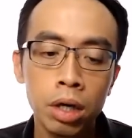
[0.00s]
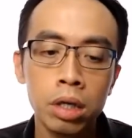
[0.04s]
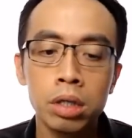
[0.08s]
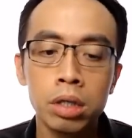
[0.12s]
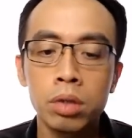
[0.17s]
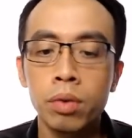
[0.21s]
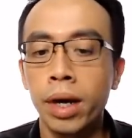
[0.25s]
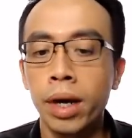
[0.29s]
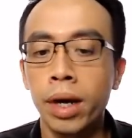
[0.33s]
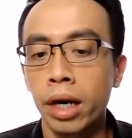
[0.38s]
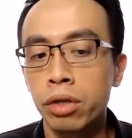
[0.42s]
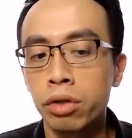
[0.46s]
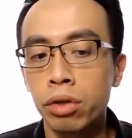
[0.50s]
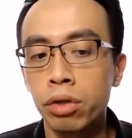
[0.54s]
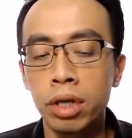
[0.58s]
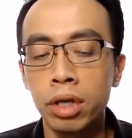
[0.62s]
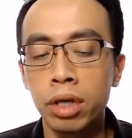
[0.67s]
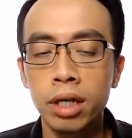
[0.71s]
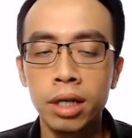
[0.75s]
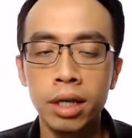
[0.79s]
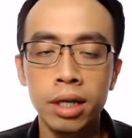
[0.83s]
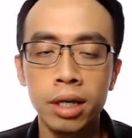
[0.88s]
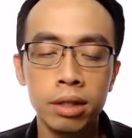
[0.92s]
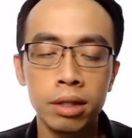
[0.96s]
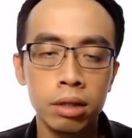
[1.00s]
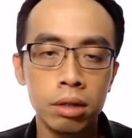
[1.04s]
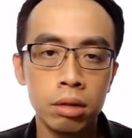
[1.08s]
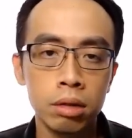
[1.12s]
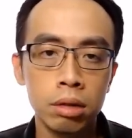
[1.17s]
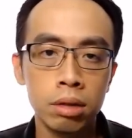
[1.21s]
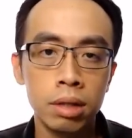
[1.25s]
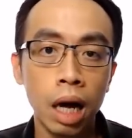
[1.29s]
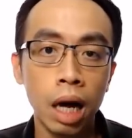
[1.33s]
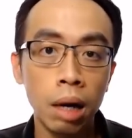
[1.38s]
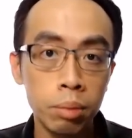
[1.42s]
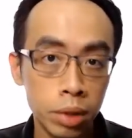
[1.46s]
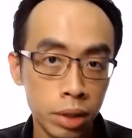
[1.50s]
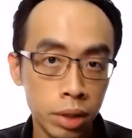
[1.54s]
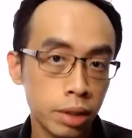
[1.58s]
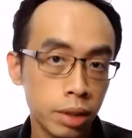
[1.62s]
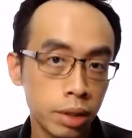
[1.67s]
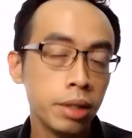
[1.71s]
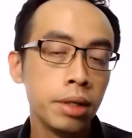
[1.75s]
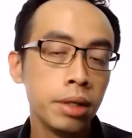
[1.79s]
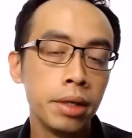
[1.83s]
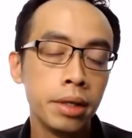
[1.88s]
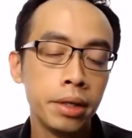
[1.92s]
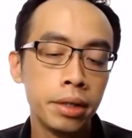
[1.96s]
So I actually need
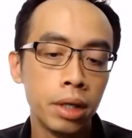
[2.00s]
double